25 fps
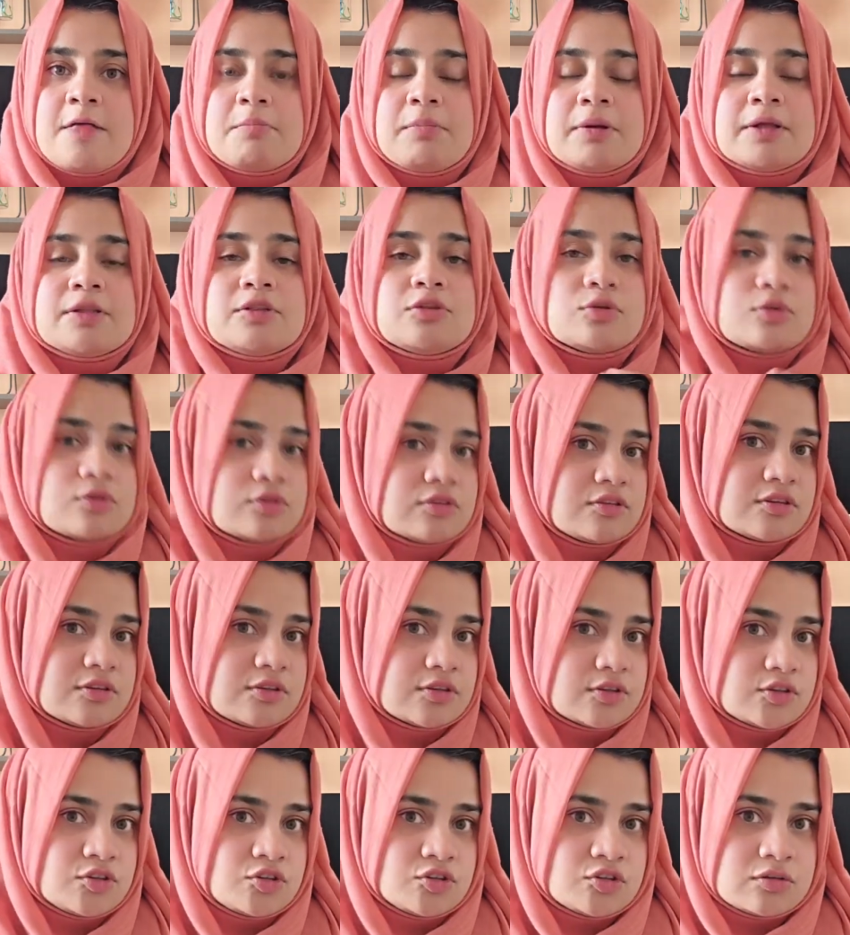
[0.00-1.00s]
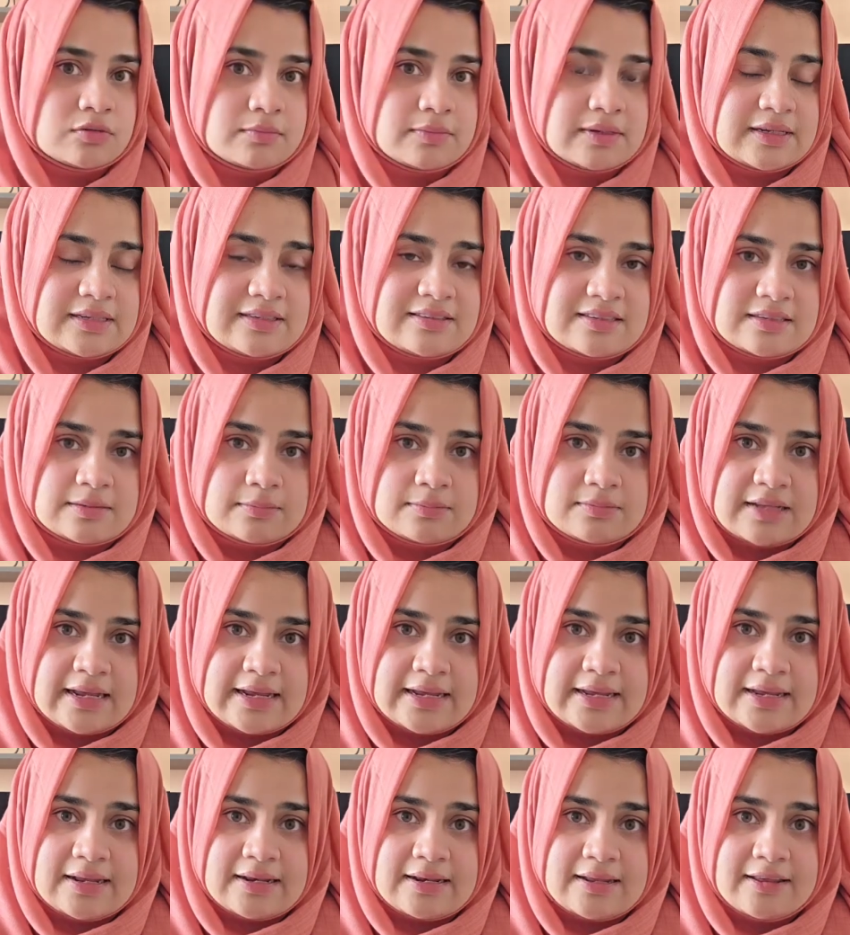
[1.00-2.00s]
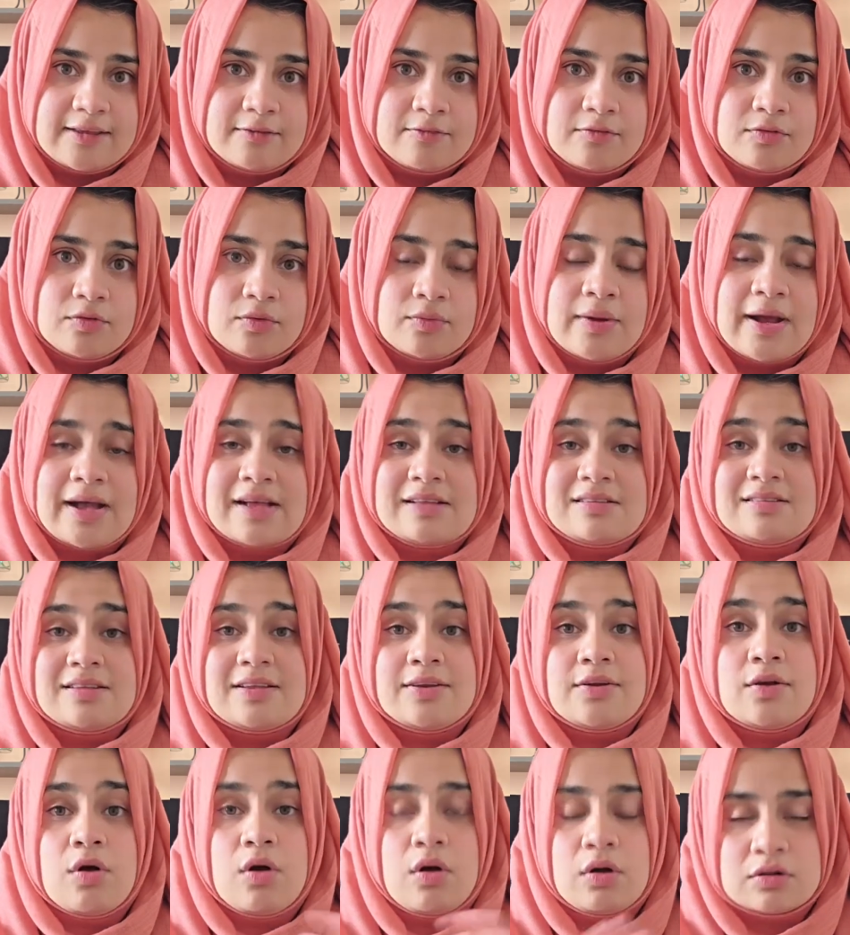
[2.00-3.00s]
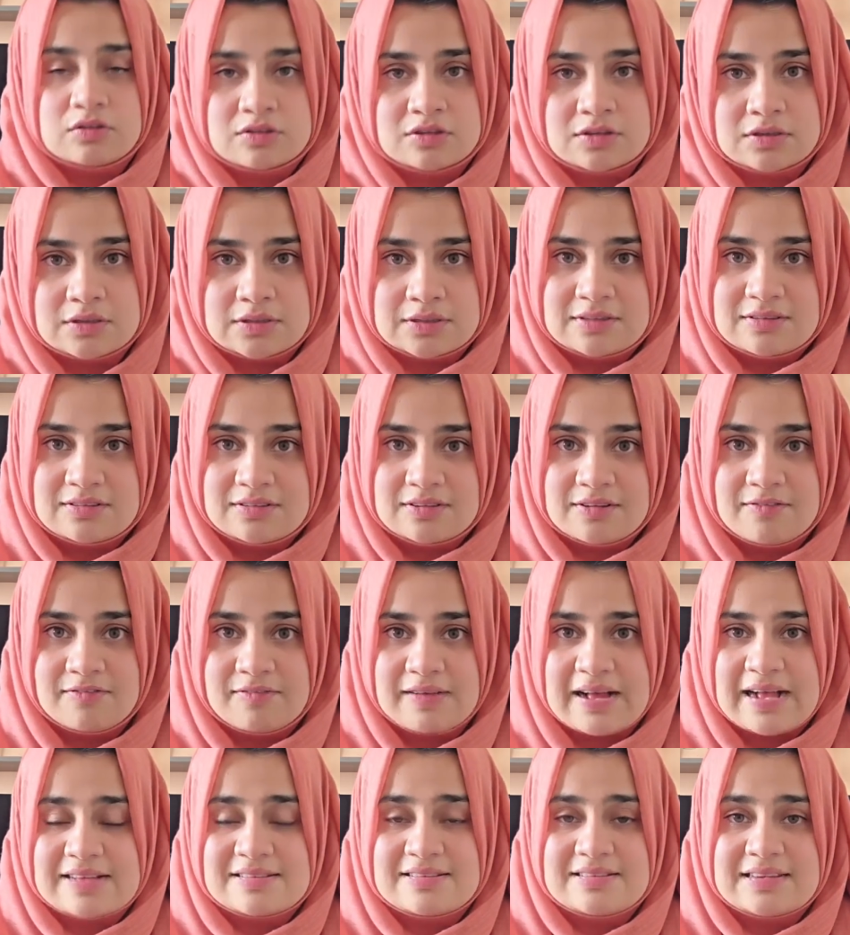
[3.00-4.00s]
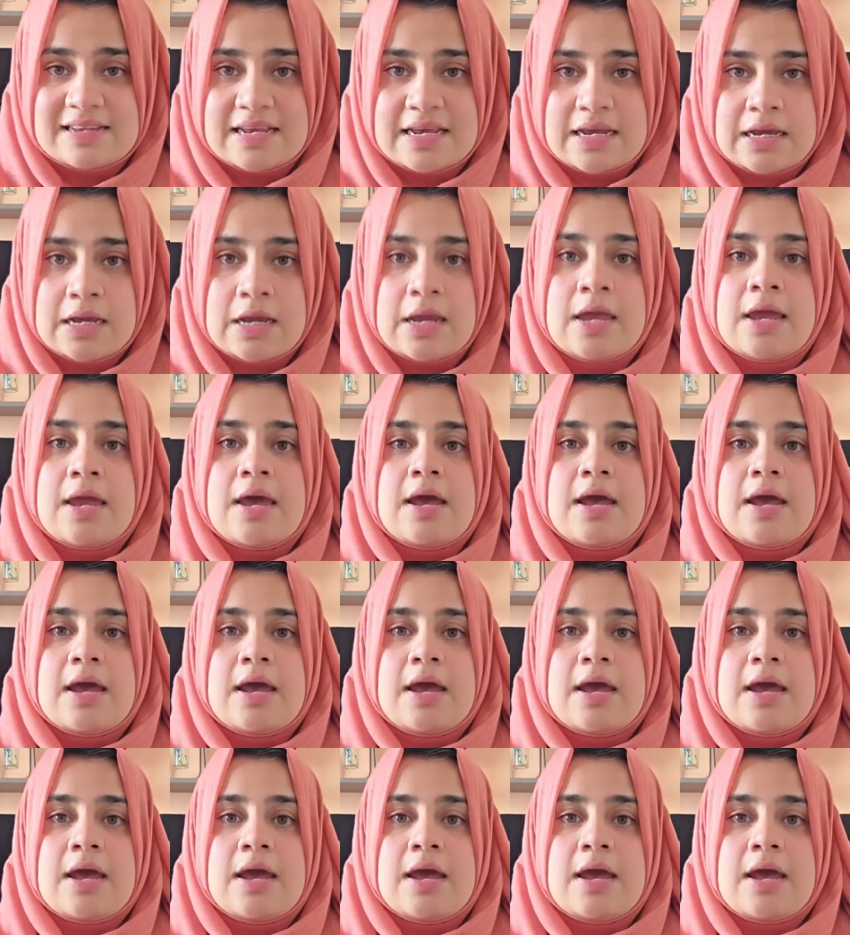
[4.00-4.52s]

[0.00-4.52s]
But those are the two main tips I can give you as an alternate to fasting